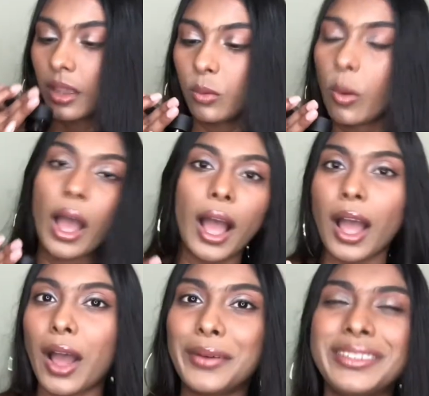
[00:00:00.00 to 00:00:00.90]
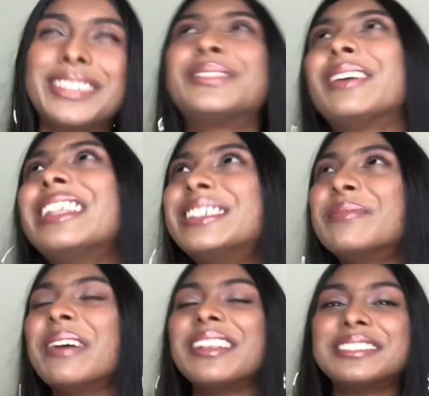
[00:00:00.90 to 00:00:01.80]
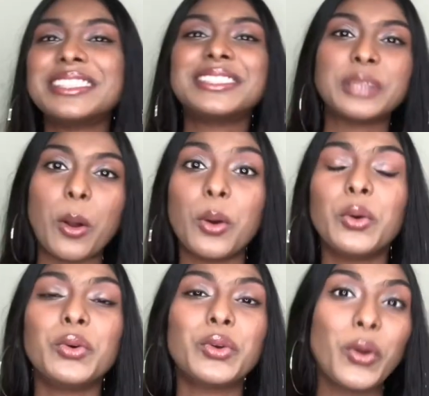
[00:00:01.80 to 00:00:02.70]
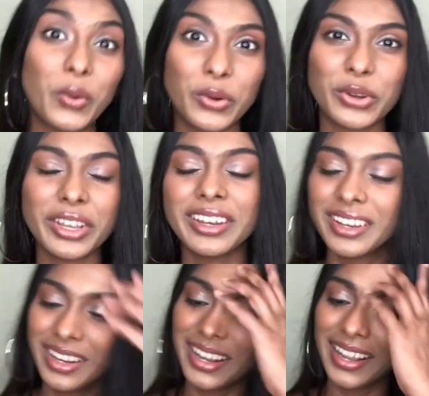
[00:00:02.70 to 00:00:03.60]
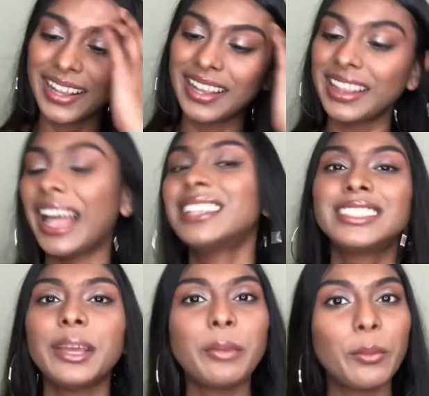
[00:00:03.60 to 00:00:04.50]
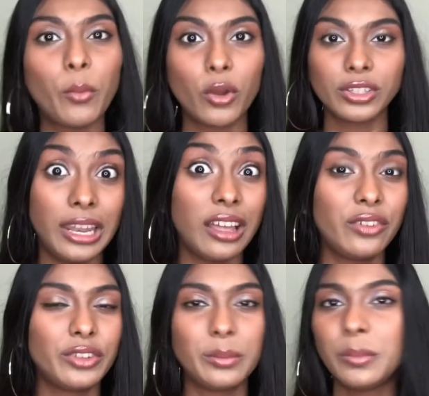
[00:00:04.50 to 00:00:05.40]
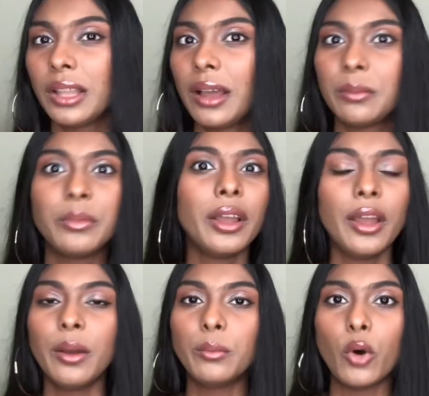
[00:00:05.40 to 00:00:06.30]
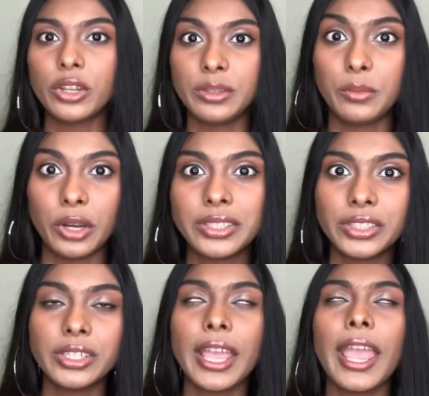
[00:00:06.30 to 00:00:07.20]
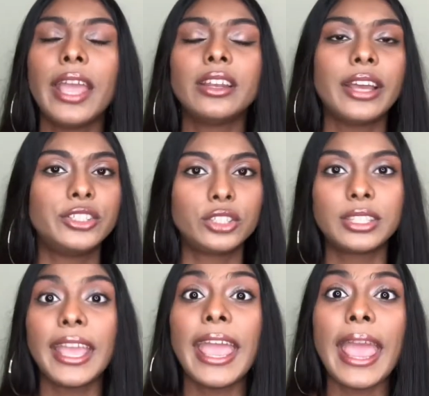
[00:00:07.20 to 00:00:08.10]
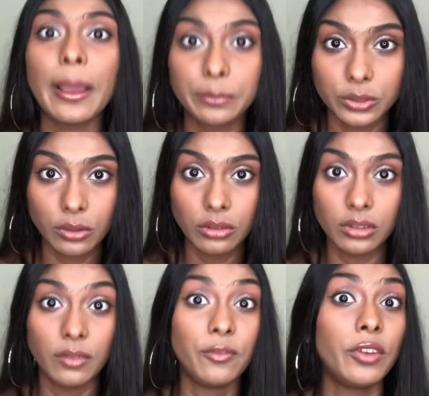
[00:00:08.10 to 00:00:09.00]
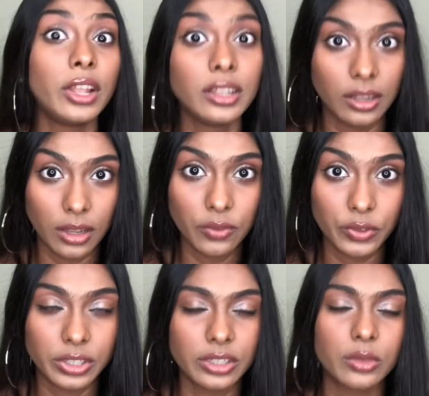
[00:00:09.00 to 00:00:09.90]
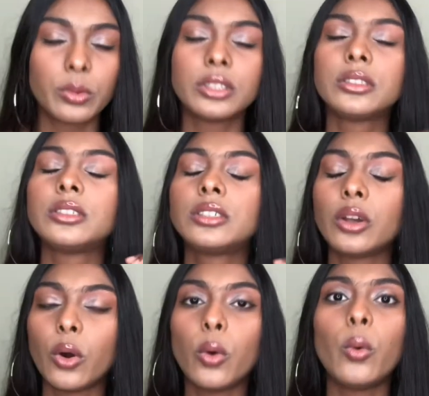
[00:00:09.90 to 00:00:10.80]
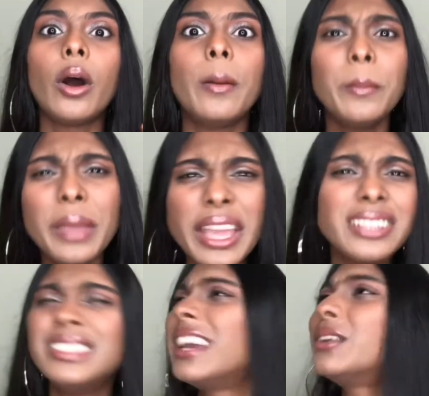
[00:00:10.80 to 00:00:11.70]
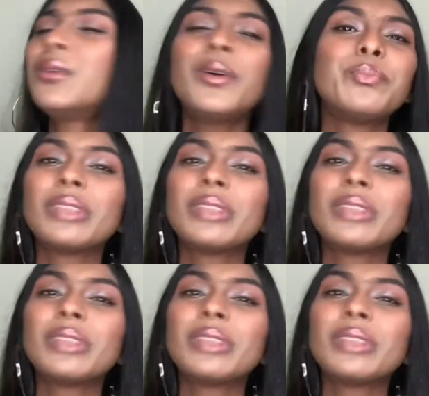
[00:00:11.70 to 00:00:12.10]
Wow, this one smells so good. Last time I bought Love and Plum body butter, and I just absolutely fell in love with it. It was so amazing. I don't know